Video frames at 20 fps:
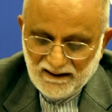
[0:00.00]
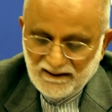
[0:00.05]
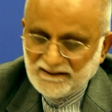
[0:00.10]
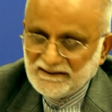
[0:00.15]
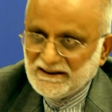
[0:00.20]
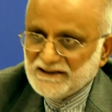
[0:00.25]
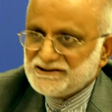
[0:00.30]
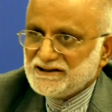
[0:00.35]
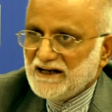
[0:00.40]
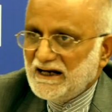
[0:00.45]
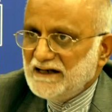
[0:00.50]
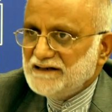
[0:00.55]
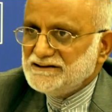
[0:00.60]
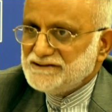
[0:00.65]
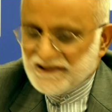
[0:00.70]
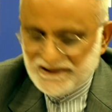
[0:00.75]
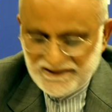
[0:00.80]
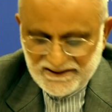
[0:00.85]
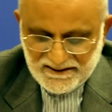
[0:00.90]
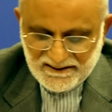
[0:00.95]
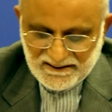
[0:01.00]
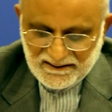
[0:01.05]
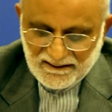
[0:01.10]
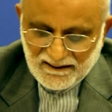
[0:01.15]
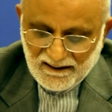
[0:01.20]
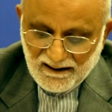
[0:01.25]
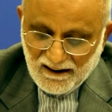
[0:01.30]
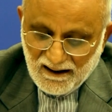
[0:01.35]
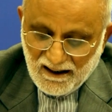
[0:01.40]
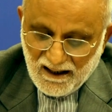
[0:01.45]
The challenge is
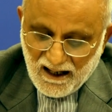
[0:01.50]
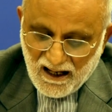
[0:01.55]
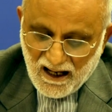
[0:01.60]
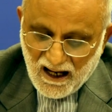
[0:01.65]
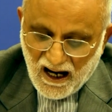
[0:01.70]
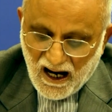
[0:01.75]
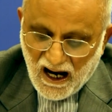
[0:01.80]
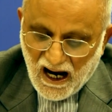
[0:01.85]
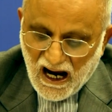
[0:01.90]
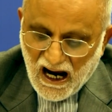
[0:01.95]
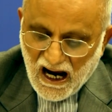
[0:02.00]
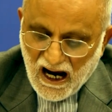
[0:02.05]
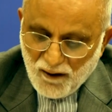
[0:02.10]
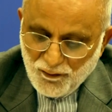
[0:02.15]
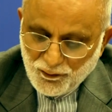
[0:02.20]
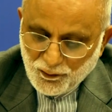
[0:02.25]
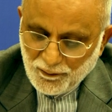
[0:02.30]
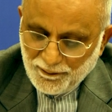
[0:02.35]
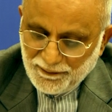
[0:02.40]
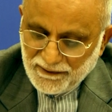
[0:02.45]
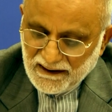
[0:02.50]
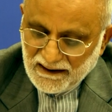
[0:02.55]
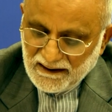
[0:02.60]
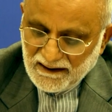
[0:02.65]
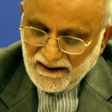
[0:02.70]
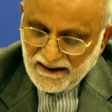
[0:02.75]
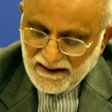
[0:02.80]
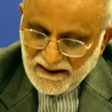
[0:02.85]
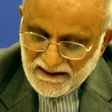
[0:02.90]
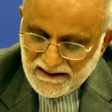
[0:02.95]
how to
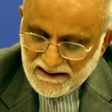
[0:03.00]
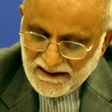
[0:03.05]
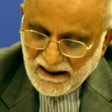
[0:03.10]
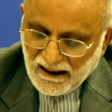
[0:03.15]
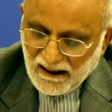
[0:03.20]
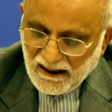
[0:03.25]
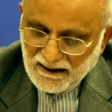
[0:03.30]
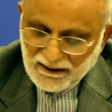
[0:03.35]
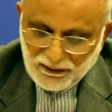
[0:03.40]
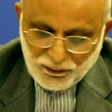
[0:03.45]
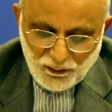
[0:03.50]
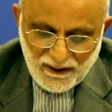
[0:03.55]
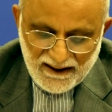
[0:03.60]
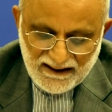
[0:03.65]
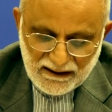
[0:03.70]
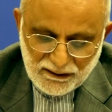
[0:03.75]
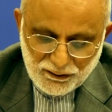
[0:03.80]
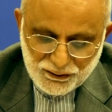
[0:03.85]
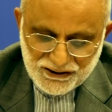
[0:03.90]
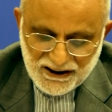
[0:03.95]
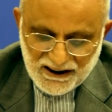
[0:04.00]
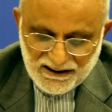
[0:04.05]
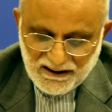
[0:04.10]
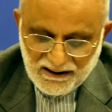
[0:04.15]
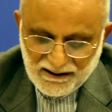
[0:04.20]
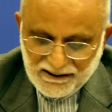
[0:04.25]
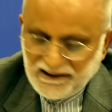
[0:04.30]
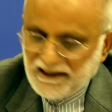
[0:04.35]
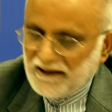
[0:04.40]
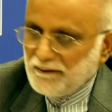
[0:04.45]
bring India to a
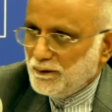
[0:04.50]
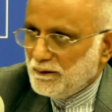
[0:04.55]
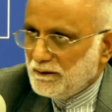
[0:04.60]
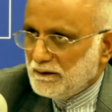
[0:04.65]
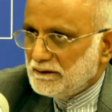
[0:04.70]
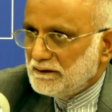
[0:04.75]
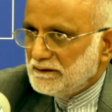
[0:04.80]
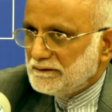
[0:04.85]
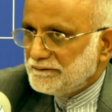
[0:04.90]
negotiating table